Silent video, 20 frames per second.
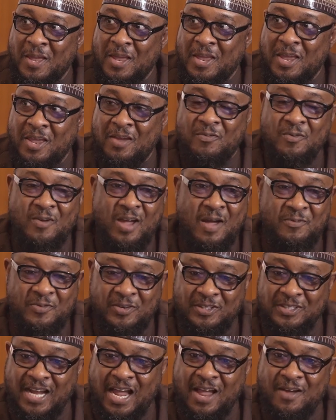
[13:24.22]
If your
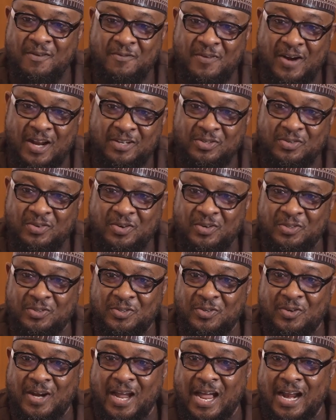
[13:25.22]
physical
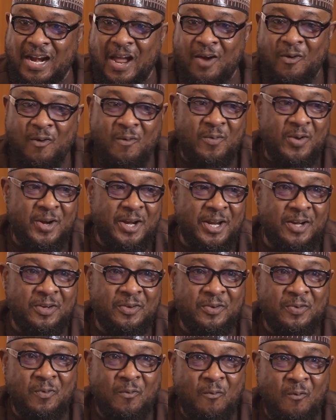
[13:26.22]
infrastructure can
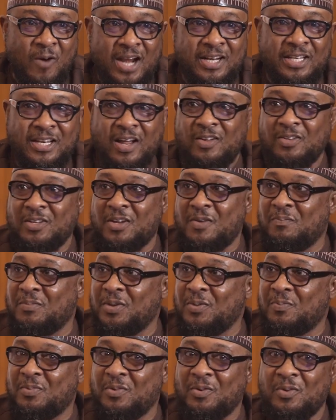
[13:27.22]
accommodate 1,000
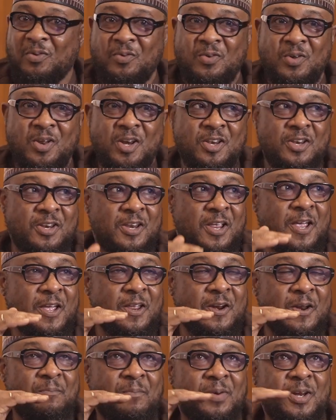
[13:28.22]
people, with a
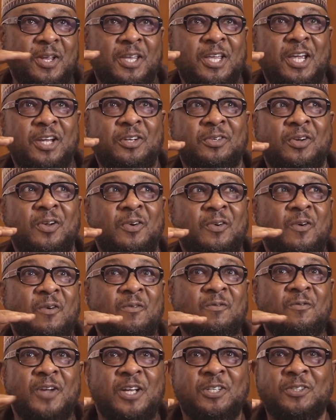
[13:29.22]
replication
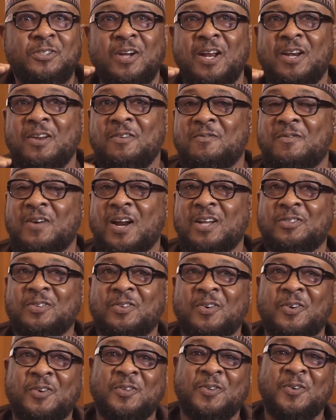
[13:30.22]
of virtual
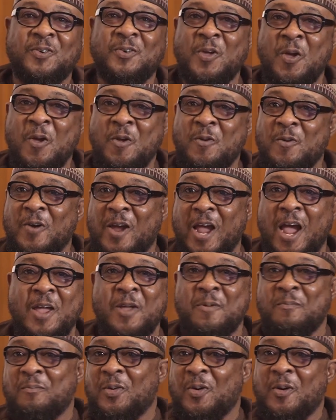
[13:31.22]
infrastructure, you can
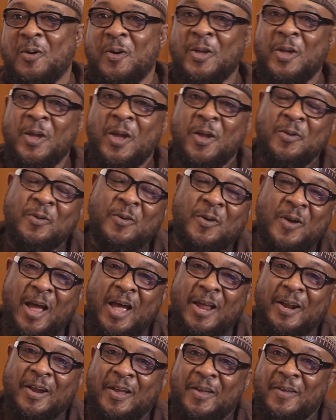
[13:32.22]
employ, you
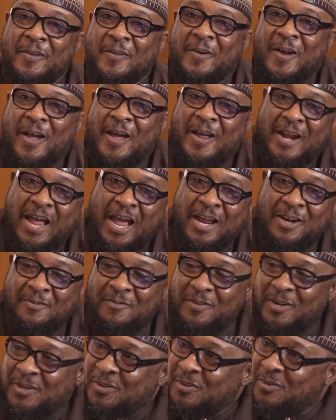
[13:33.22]
can
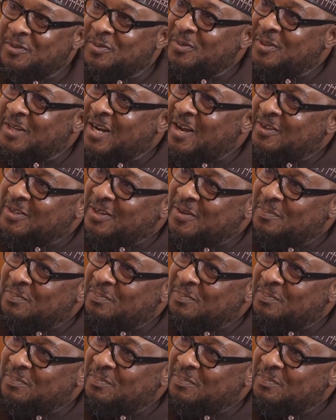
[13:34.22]
admit 2,000.